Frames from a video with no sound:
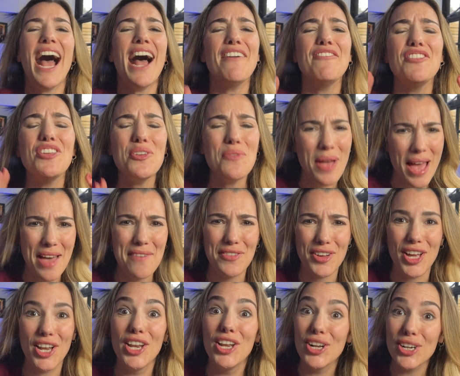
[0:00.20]
Have you
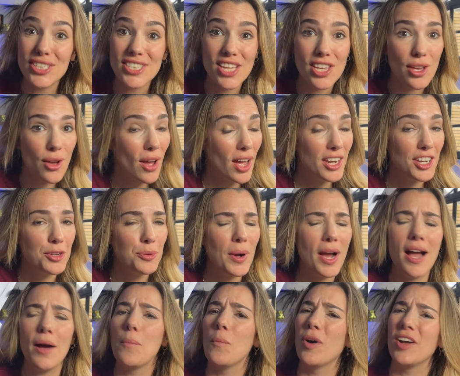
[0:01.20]
ever looked at your
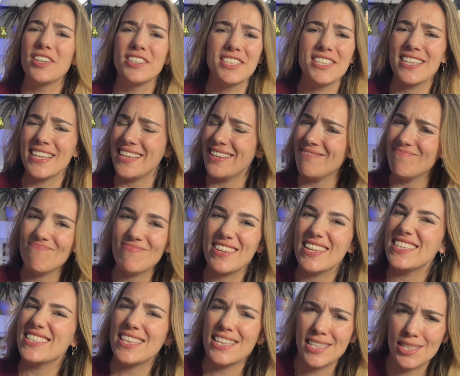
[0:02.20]
underwear and wondered,
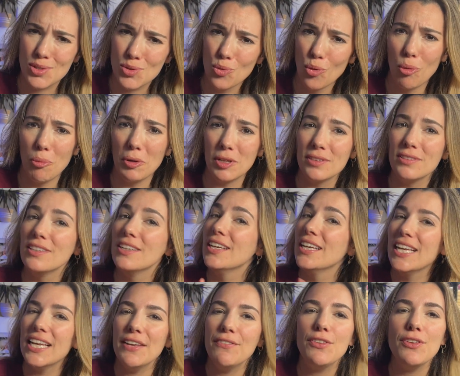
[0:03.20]
is this normal?
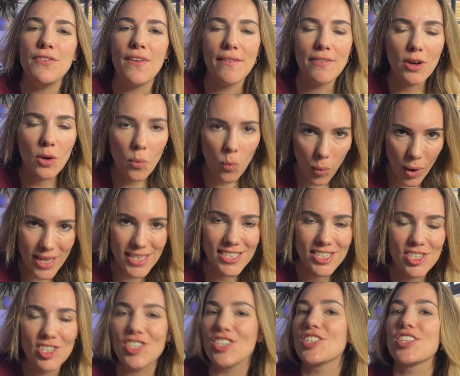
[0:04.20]
If you've ever
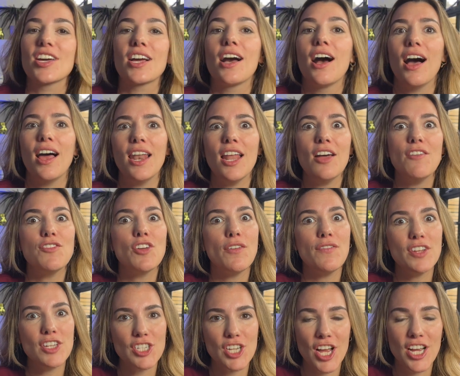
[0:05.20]
questioned the colour of
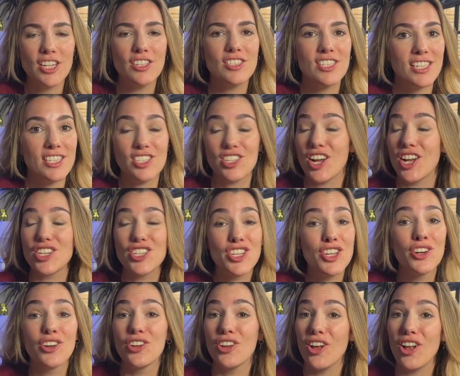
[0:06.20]
your vaginal discharge,
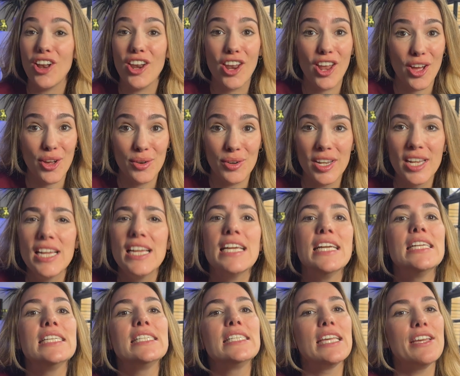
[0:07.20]
you're not alone.
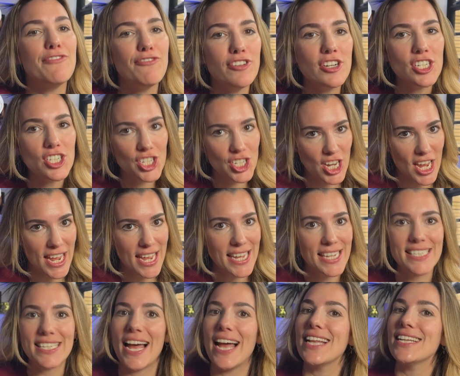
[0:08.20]
Different
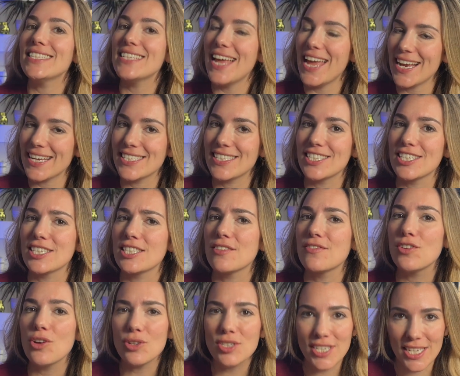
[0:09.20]
shades and textures
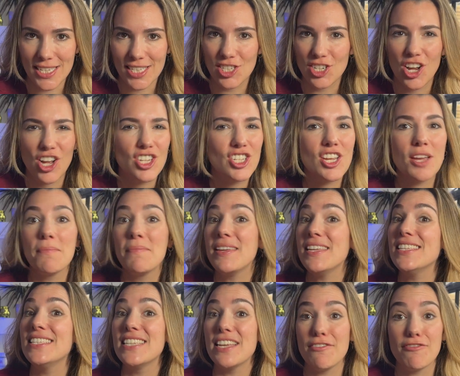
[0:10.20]
of your discharge can
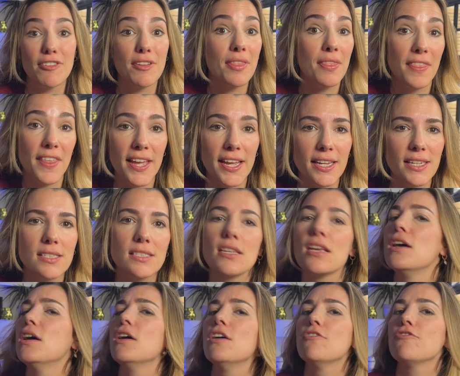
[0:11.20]
mean different
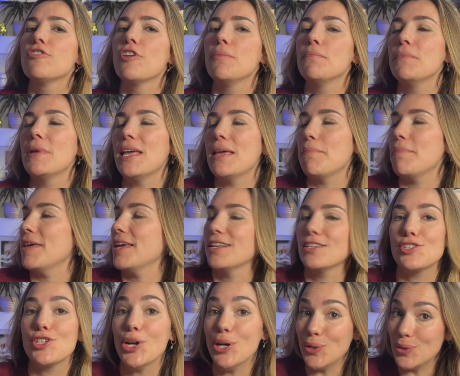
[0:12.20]
things, from it
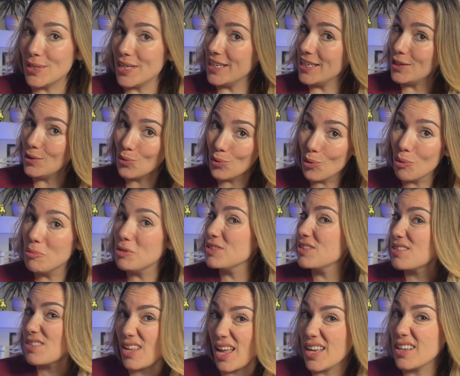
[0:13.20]
being totally
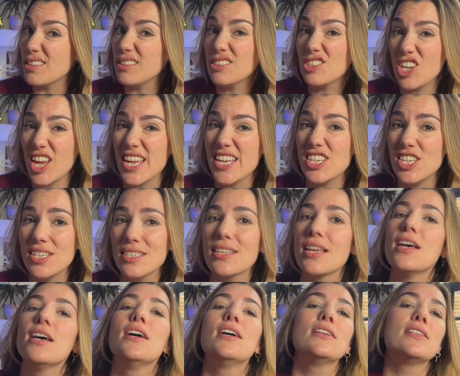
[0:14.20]
normal cycle
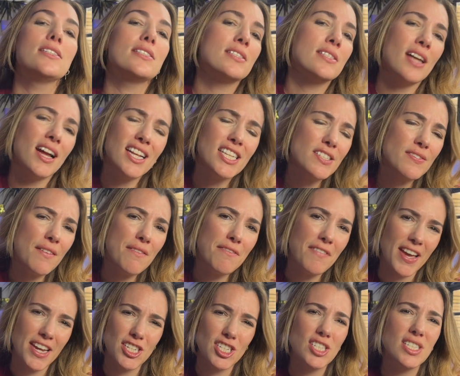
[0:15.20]
changes to signs of mm-hmm.
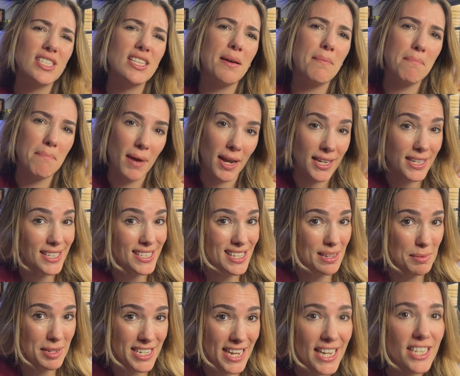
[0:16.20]
infections that might need
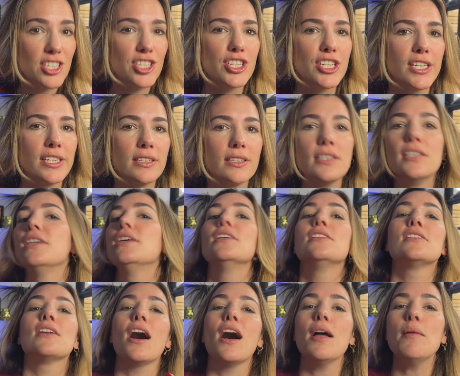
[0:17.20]
some attention.
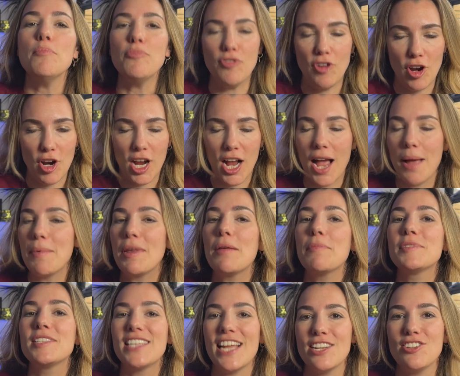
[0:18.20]
So I'm Brooke, I'm
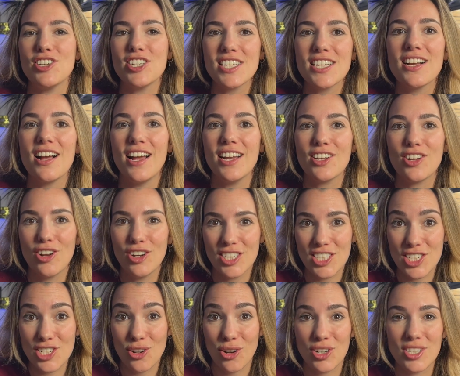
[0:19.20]
an obstetrics and
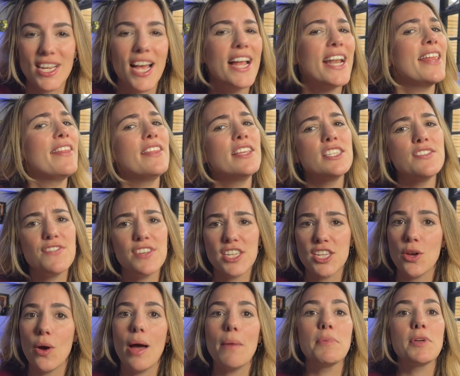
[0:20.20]
gynecology doctor, and in this
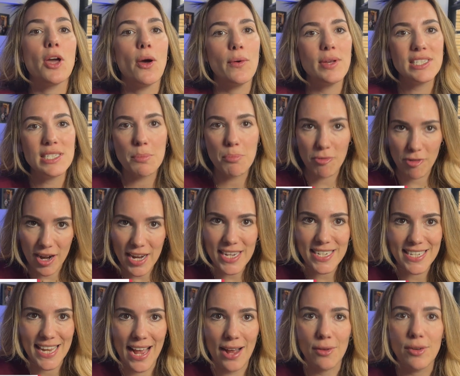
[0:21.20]
video I'm going to
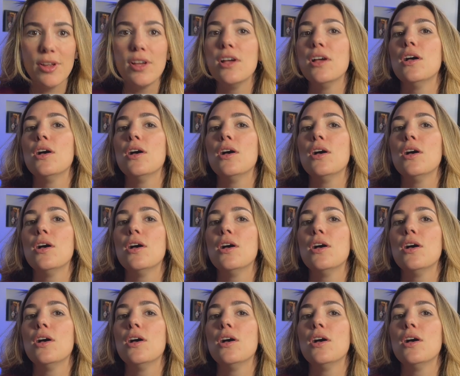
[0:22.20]
break down